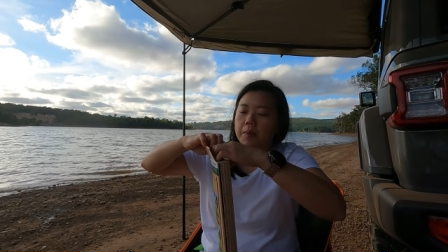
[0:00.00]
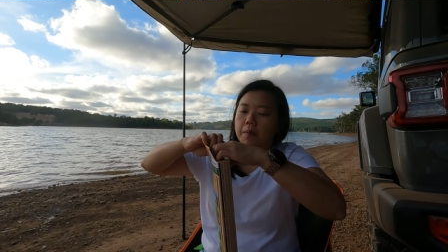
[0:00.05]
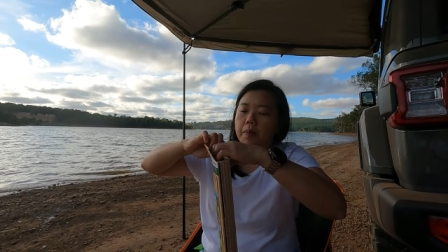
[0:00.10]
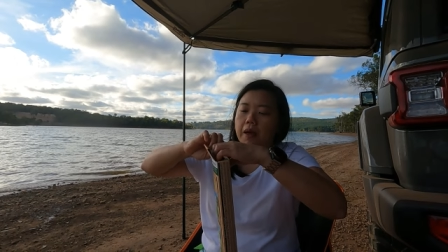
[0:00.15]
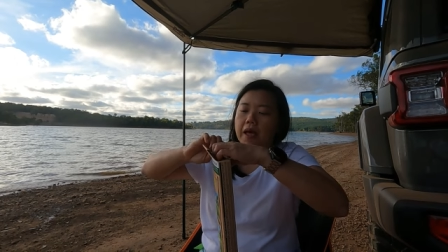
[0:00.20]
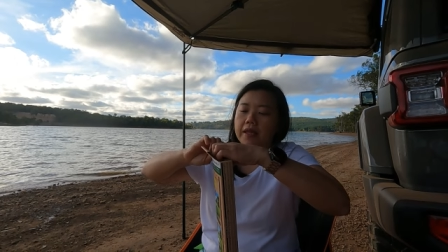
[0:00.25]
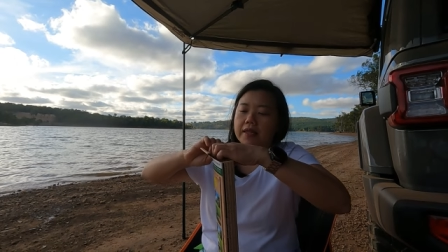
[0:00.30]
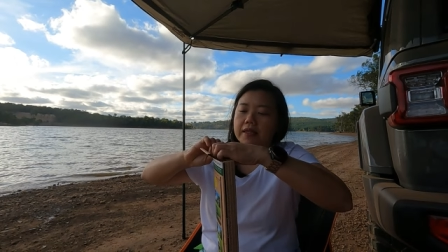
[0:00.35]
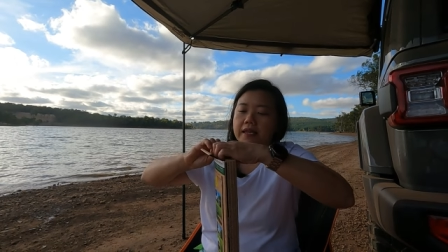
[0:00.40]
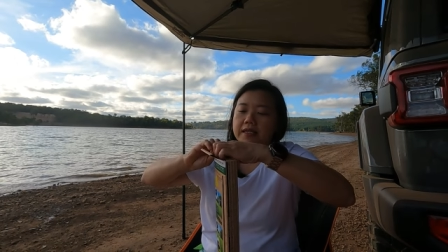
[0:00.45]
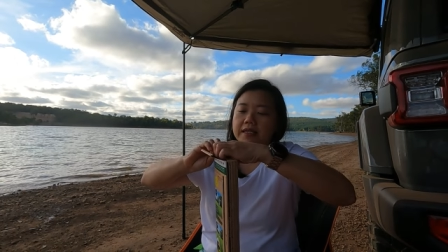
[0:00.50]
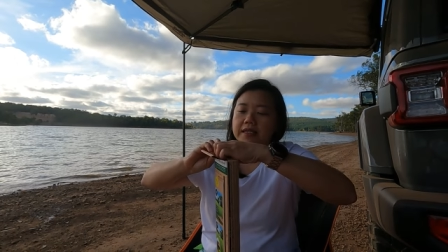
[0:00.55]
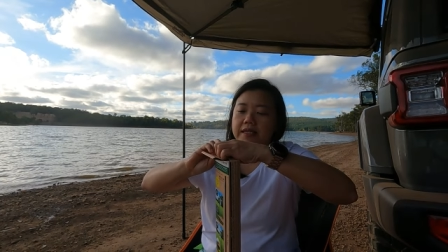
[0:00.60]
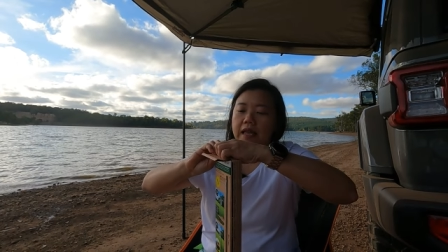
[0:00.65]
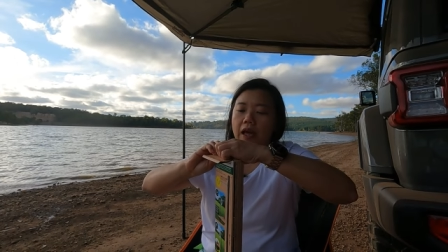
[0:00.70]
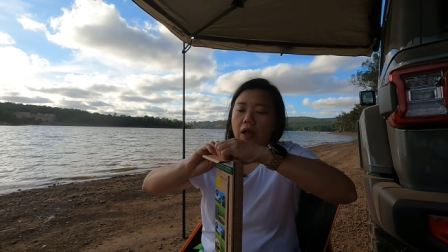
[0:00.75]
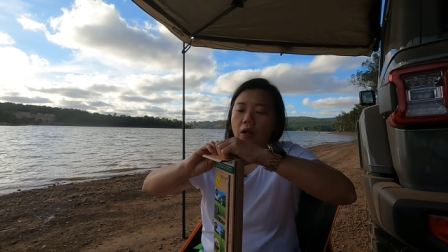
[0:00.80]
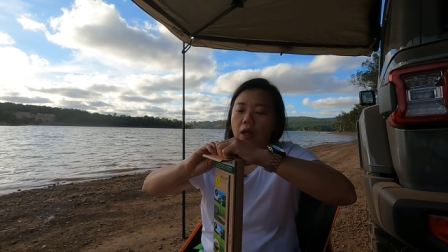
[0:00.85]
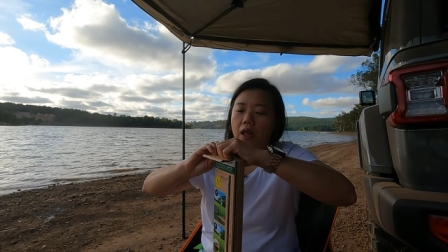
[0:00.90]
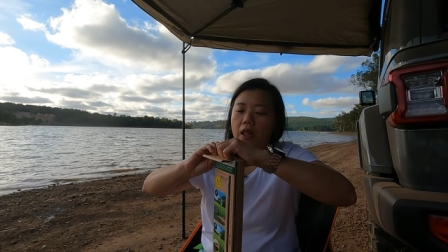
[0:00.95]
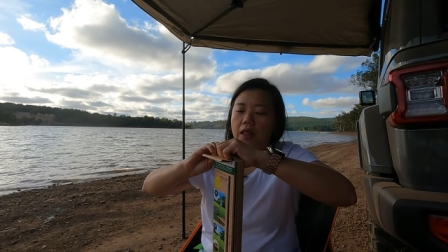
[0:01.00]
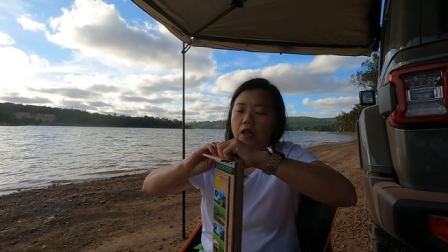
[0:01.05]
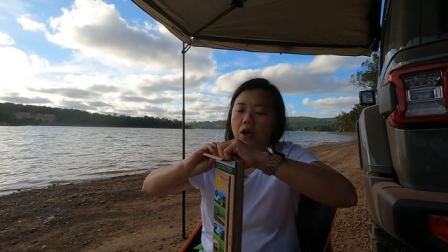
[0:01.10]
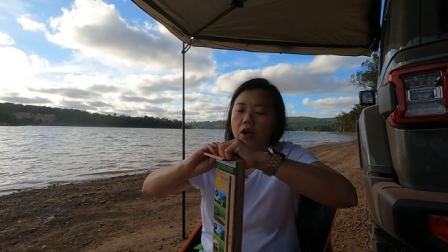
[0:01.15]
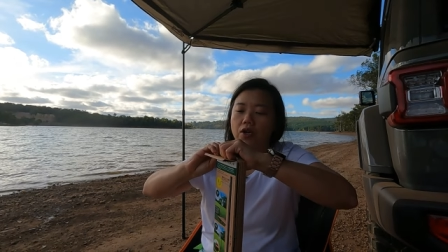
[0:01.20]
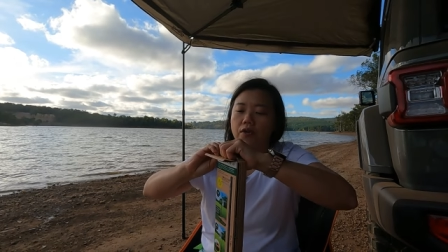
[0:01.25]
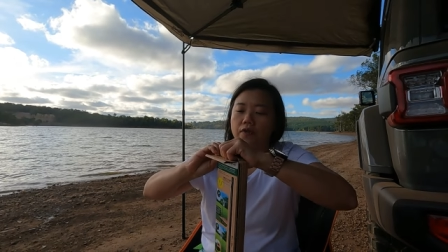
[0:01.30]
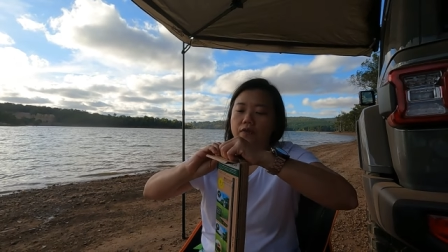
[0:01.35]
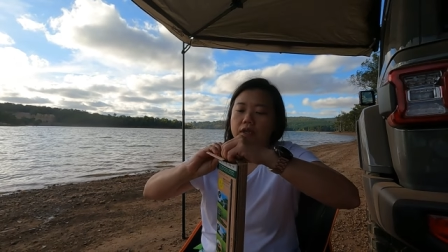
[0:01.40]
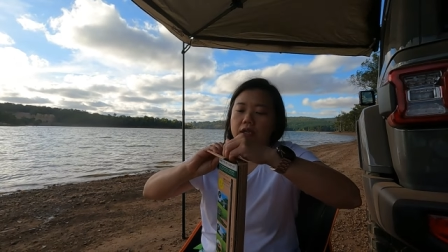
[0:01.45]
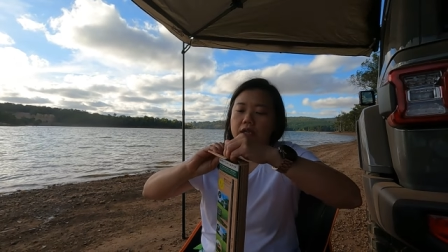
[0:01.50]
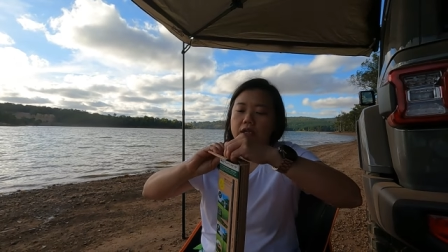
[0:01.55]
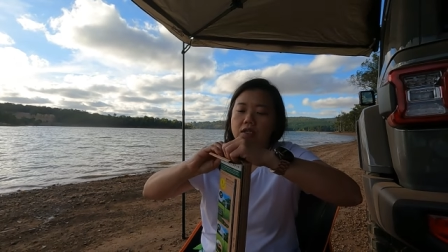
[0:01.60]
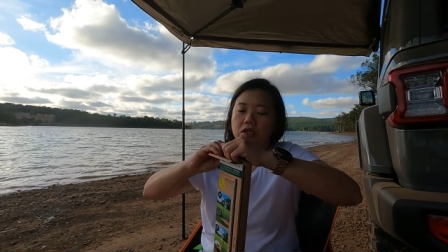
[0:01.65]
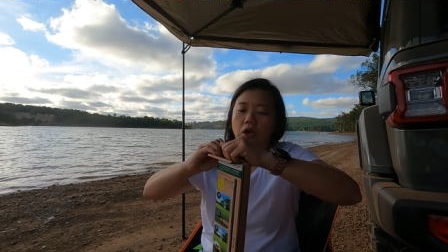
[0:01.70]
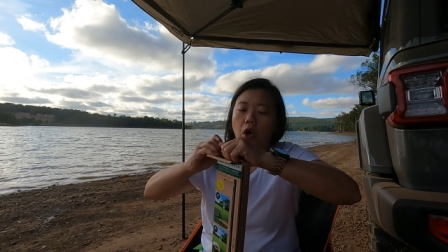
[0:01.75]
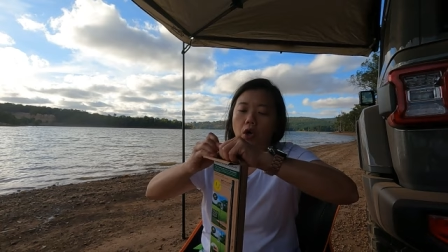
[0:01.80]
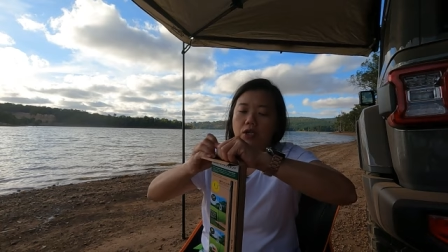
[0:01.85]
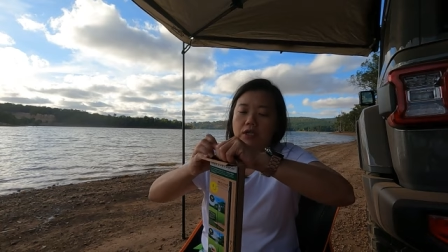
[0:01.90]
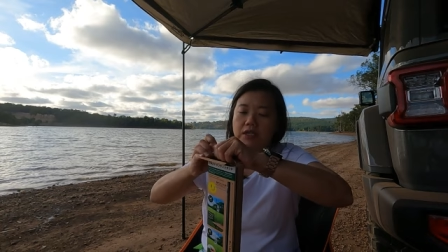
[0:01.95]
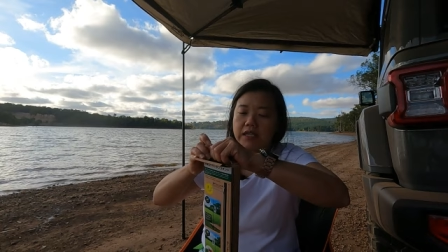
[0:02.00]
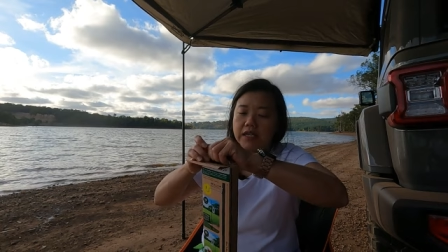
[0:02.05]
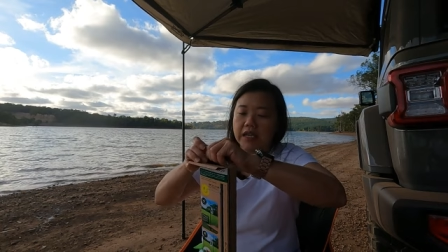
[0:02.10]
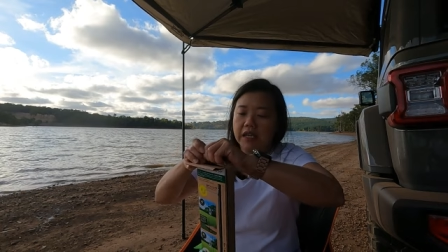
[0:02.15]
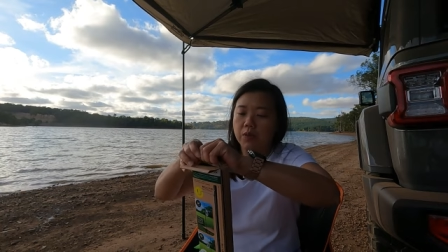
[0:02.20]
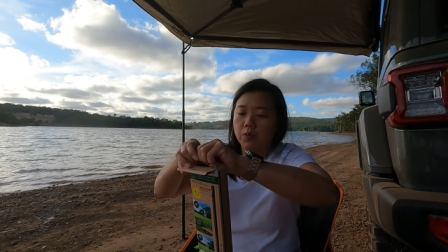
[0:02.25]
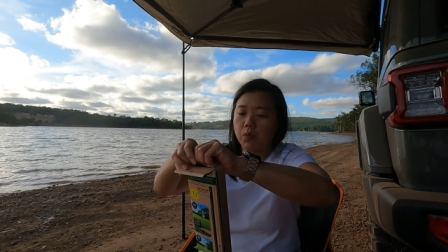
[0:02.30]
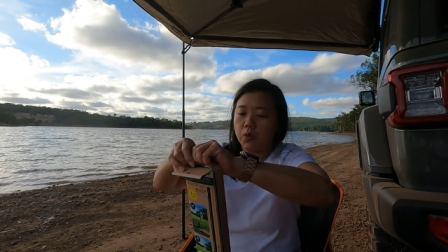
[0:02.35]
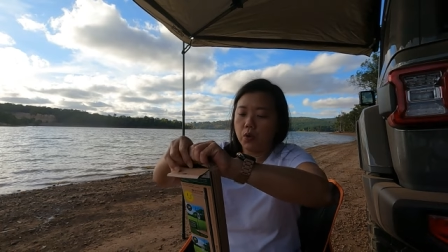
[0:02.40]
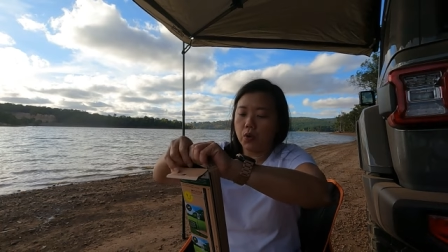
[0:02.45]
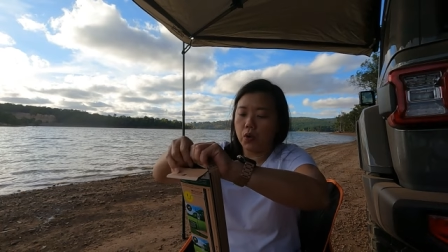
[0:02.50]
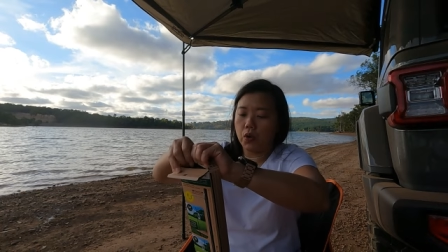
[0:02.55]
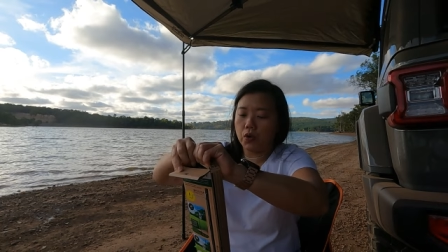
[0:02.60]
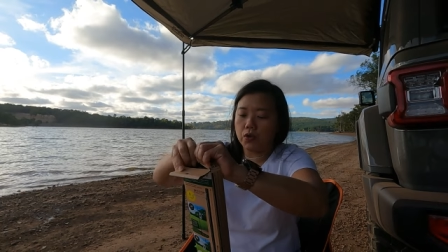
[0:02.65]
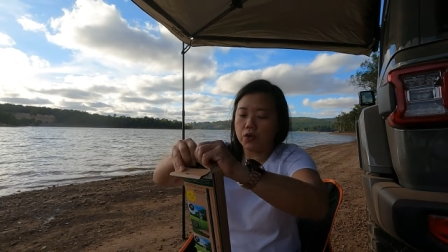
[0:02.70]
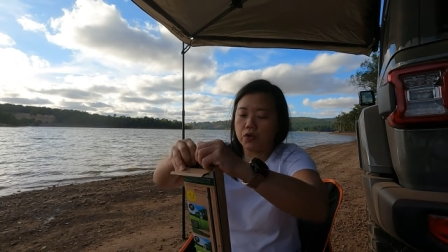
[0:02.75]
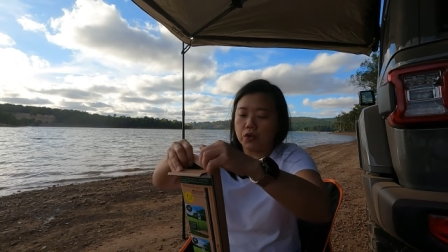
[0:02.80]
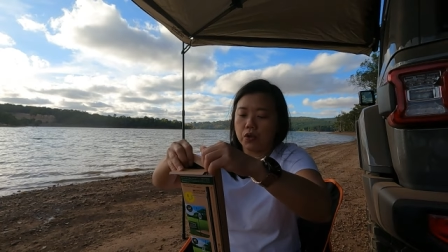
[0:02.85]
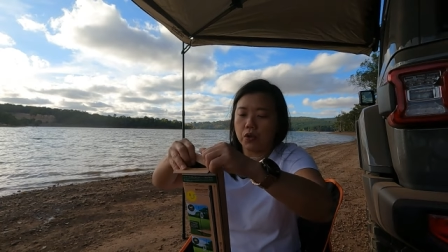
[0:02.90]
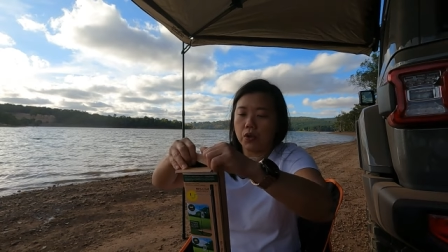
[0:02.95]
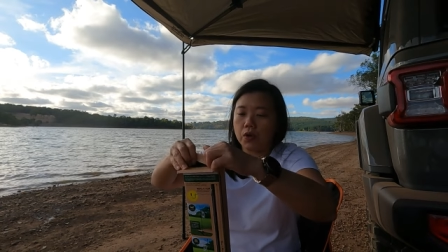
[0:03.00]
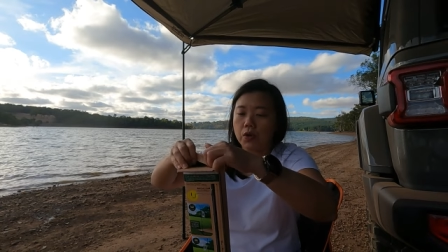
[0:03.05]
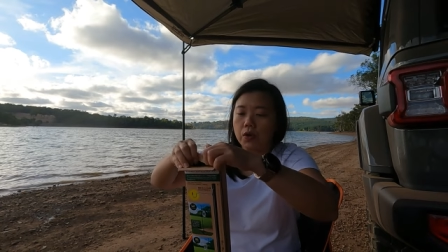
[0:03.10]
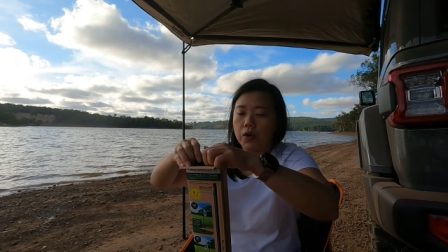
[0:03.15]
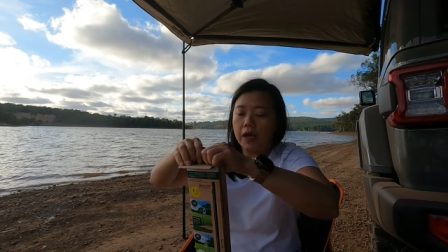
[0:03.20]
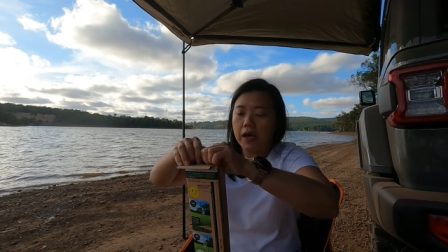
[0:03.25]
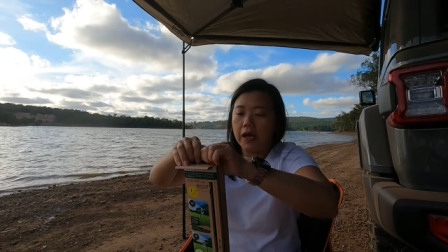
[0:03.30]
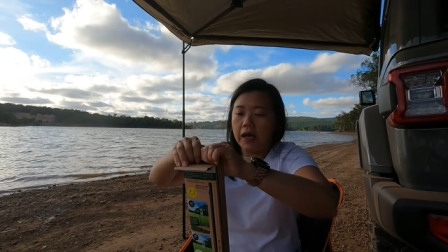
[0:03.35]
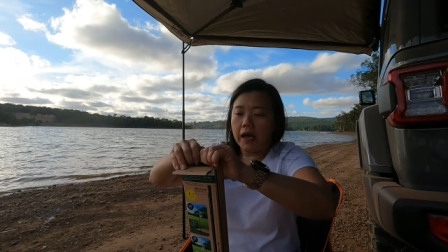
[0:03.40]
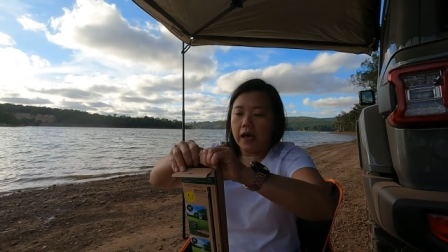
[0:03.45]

but they sell a lot of this on Temu or so